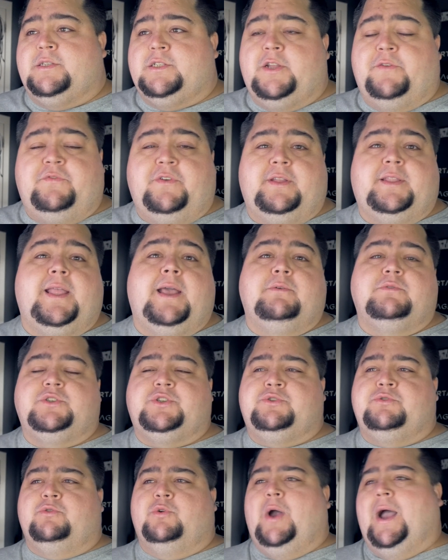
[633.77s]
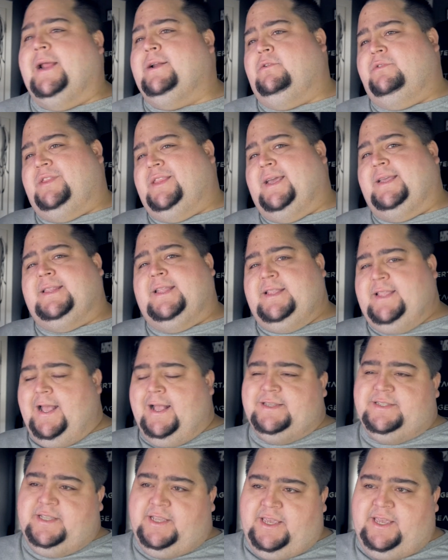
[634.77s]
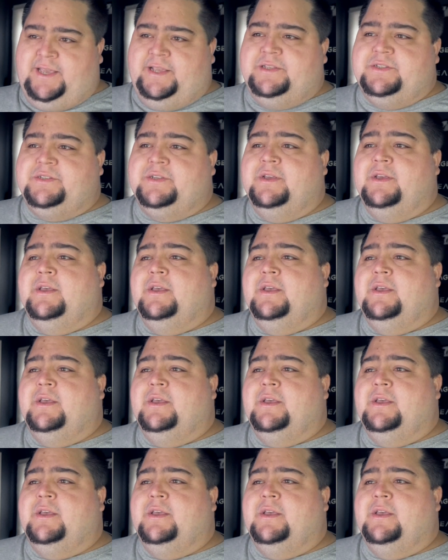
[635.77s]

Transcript: stuff like that was true. I don't think that that's the case.